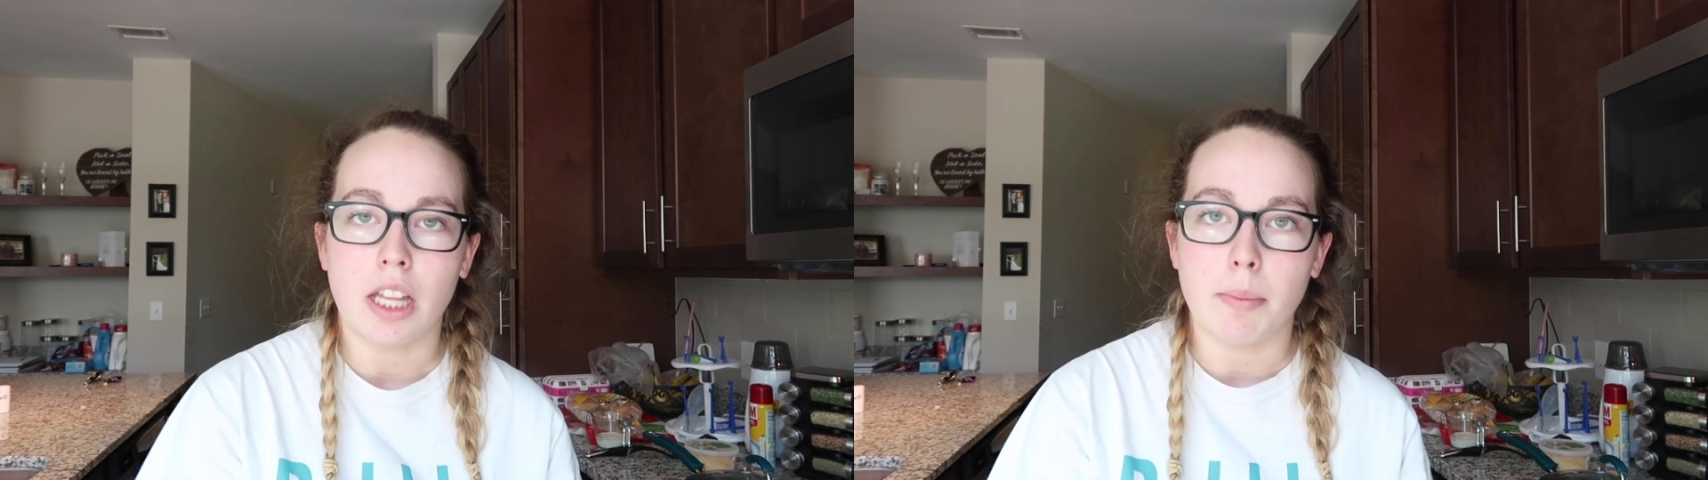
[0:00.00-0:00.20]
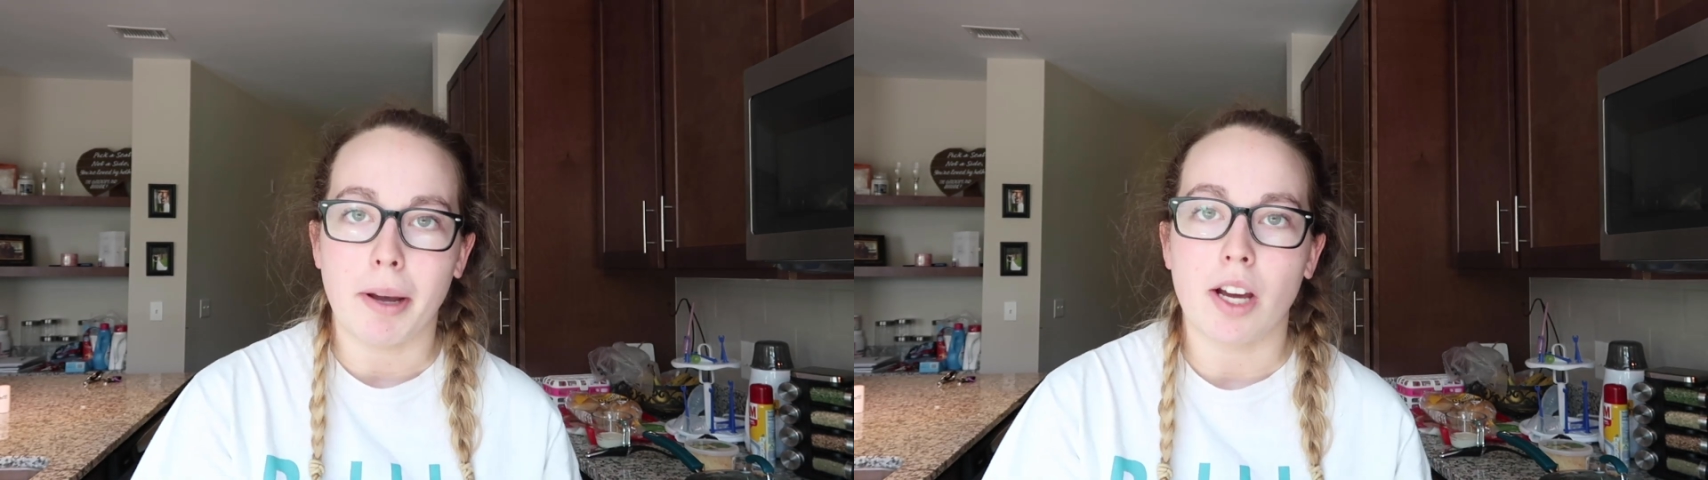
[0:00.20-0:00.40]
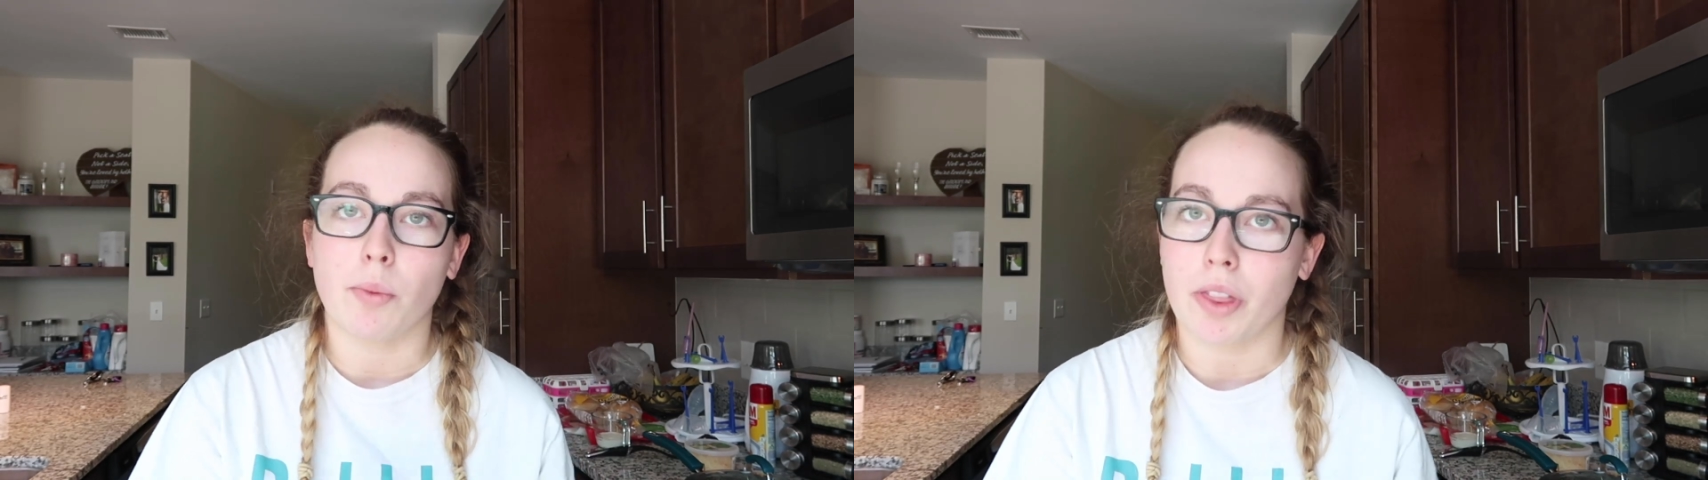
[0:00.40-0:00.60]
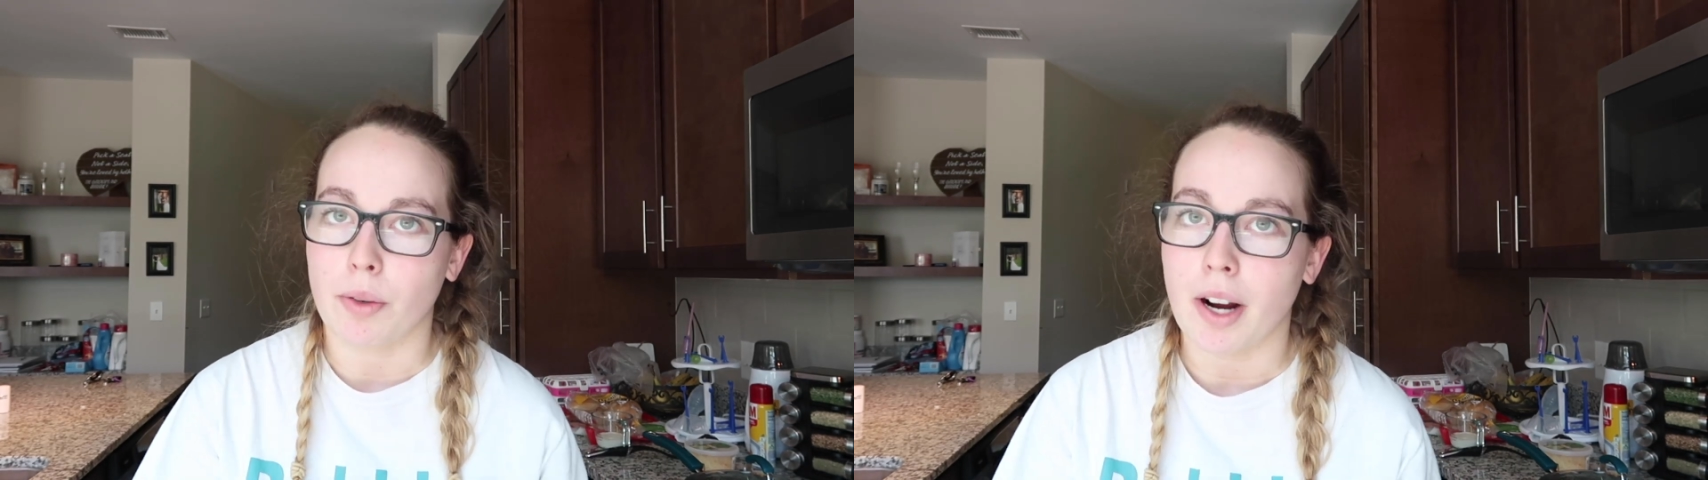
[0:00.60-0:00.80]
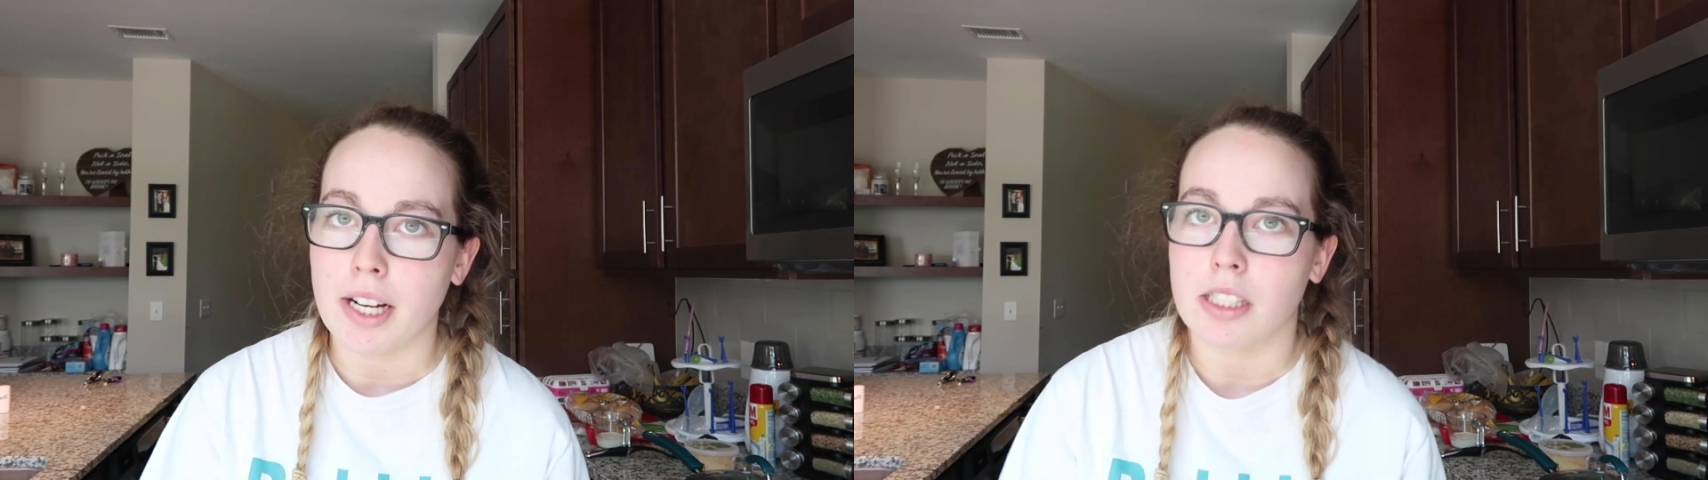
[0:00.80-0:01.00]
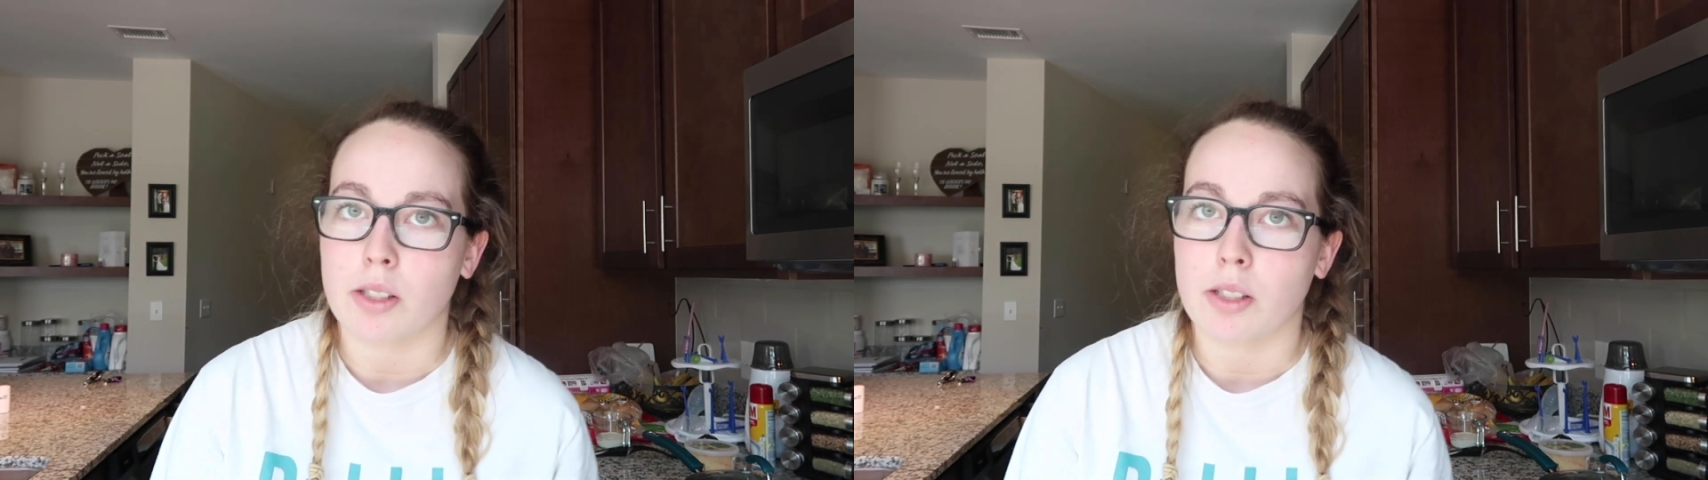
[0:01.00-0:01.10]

in the pan with the rice.